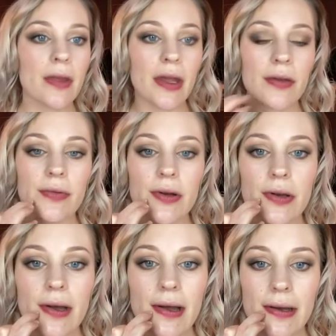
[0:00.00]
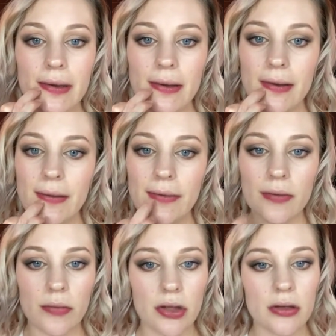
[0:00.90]
And if you're not
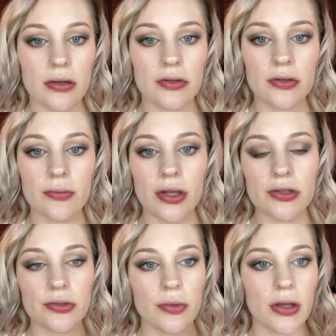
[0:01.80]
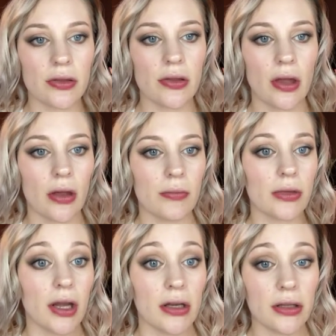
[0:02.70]
familiar too much with
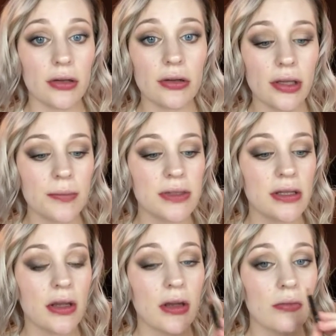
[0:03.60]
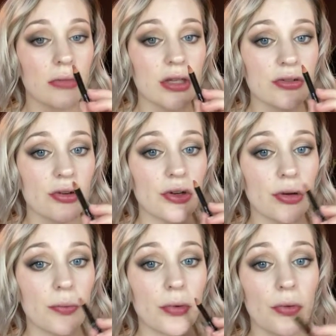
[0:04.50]
lining your lips, make sure
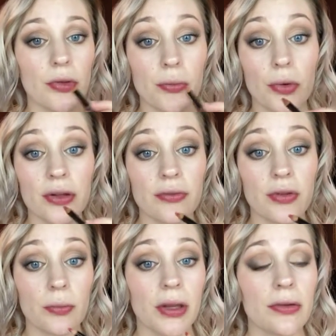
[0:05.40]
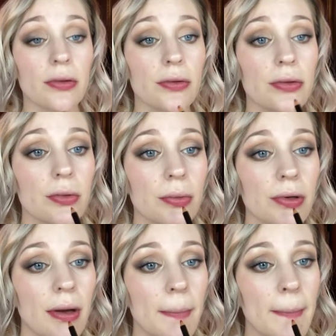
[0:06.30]
the point of your pencil is super
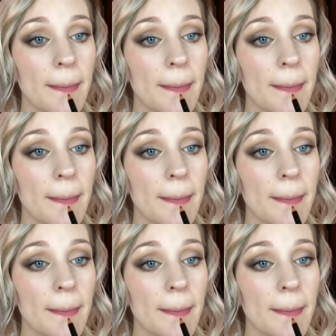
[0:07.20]
sharp.